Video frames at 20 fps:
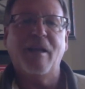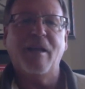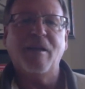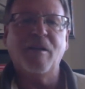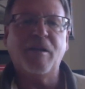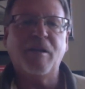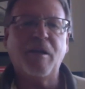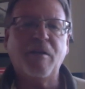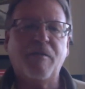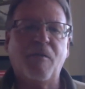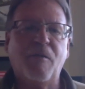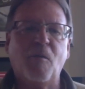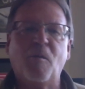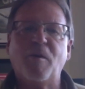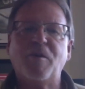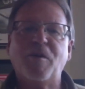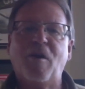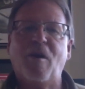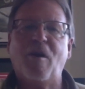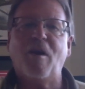looking
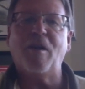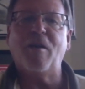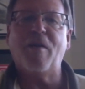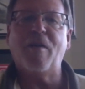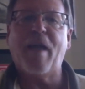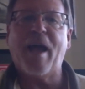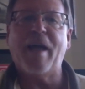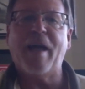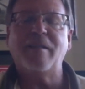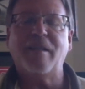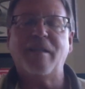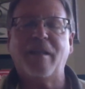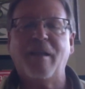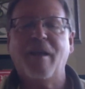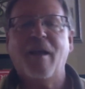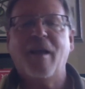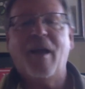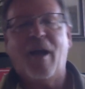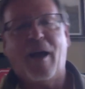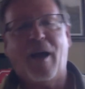forward to all of that, and
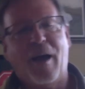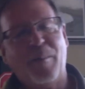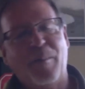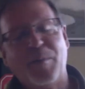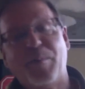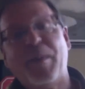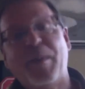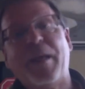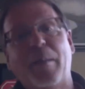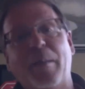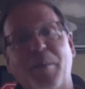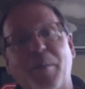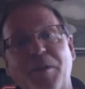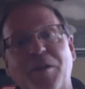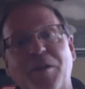being able to